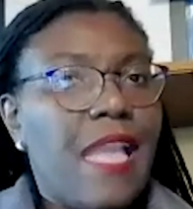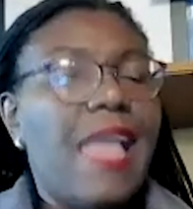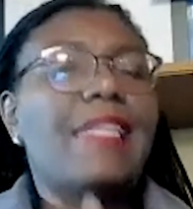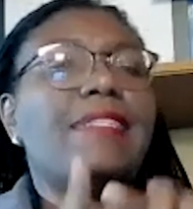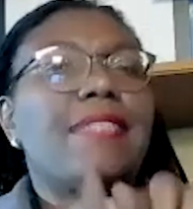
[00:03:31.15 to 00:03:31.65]

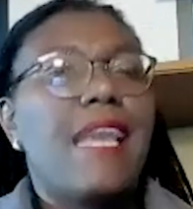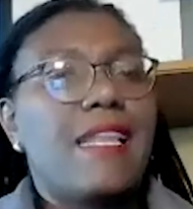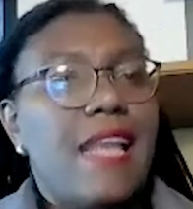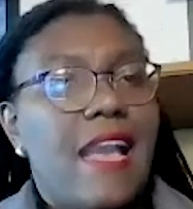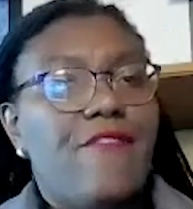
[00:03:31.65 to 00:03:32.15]
and it
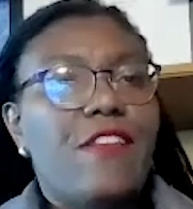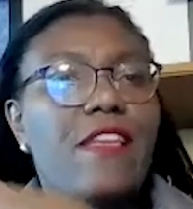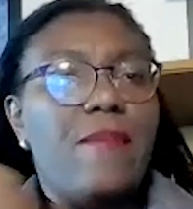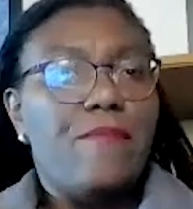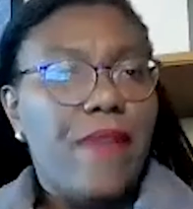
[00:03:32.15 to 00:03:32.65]
can have an
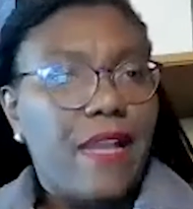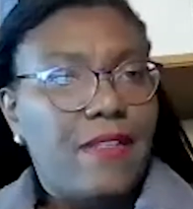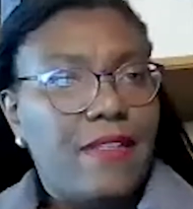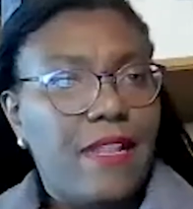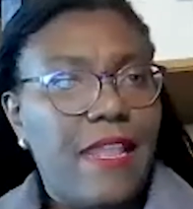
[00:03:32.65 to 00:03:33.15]

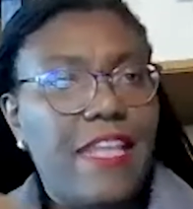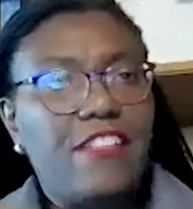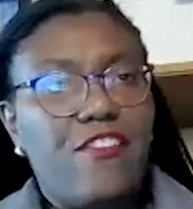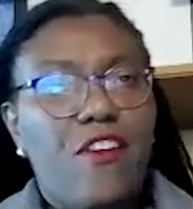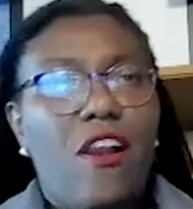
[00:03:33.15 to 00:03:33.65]
impact later